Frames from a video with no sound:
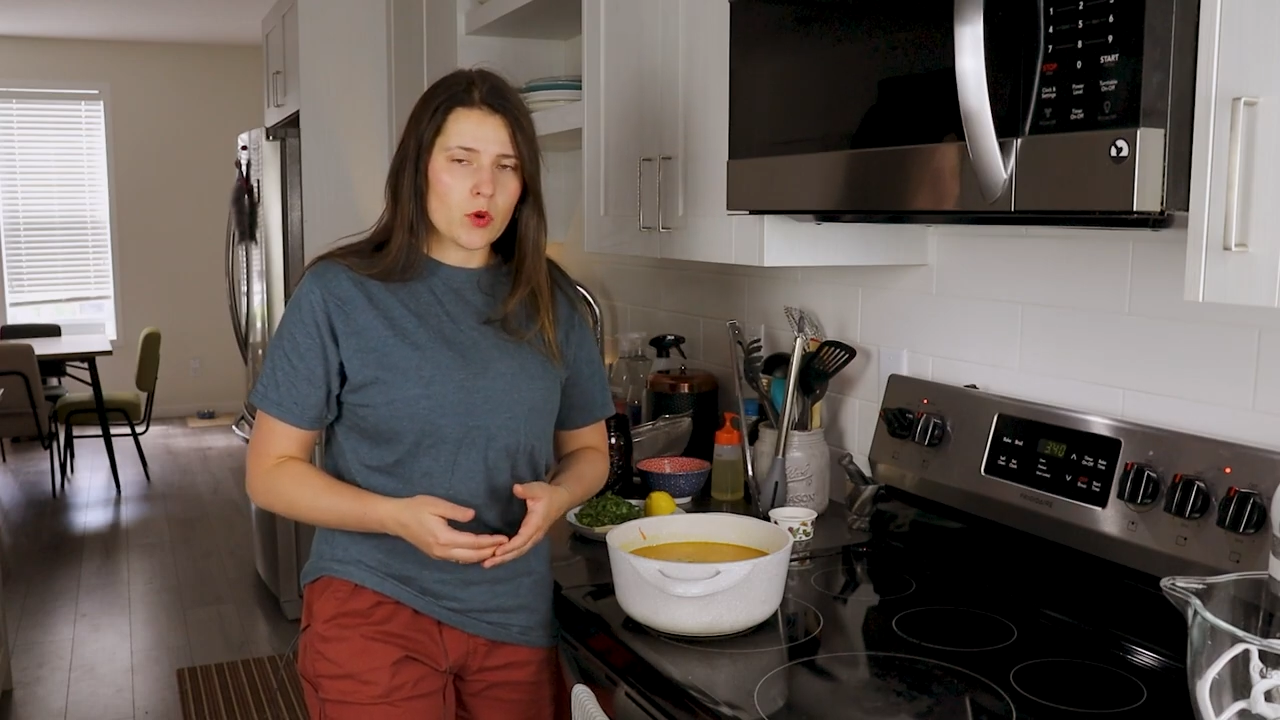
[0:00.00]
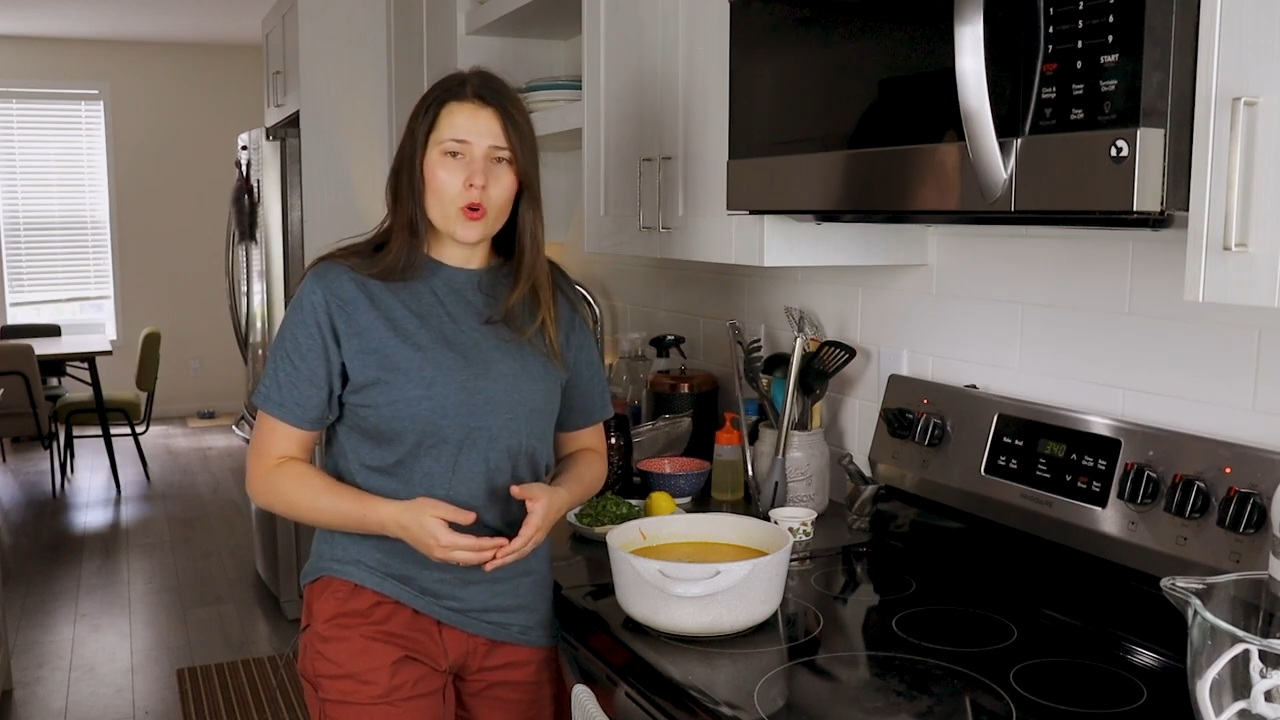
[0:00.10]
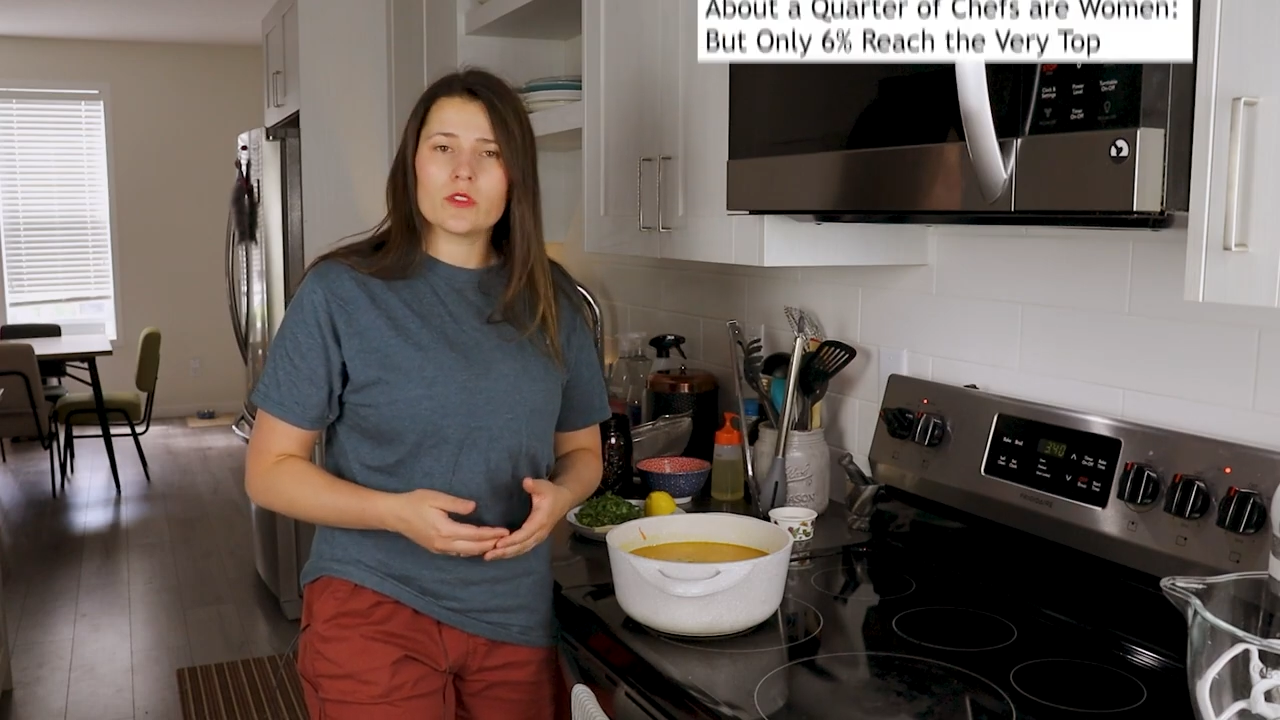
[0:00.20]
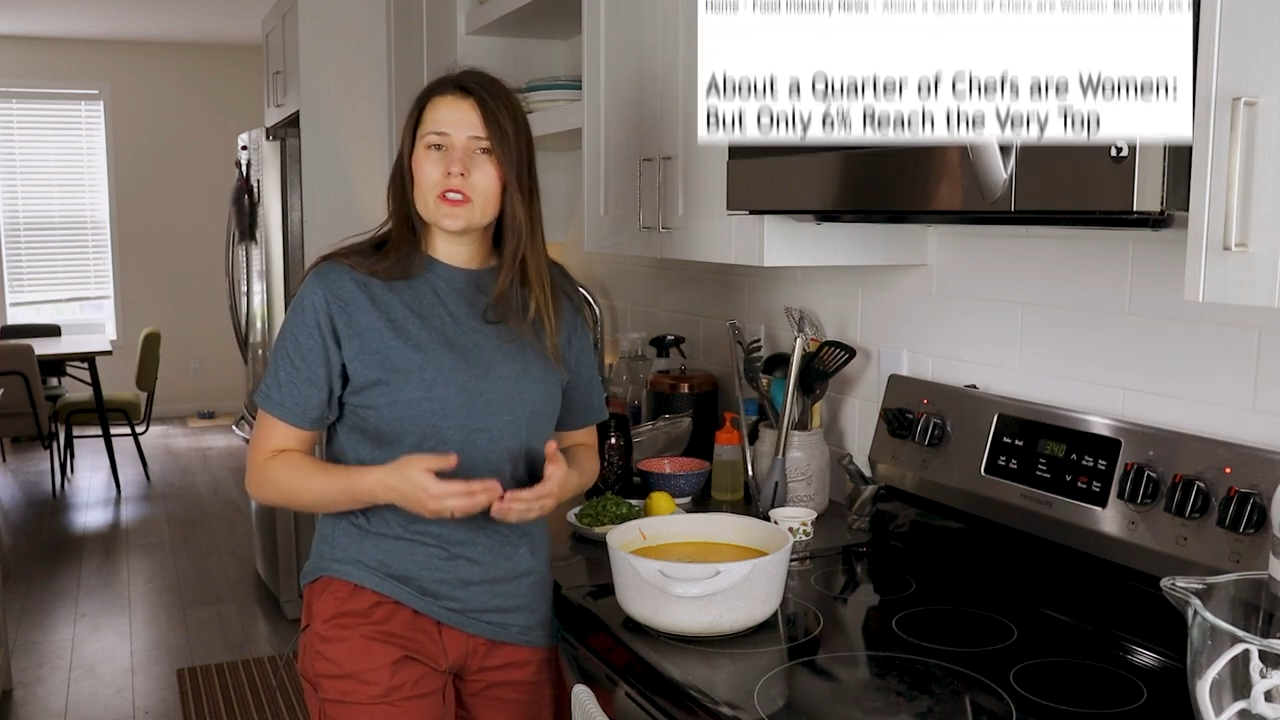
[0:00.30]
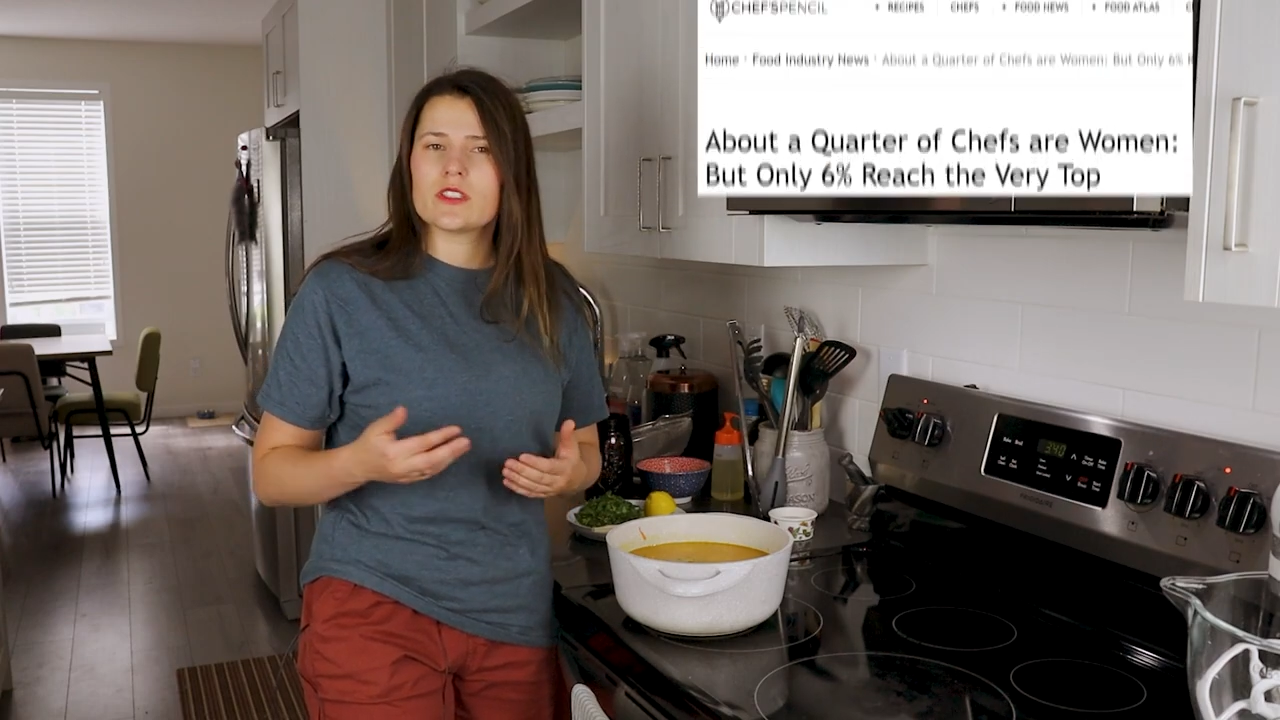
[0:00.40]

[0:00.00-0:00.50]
Only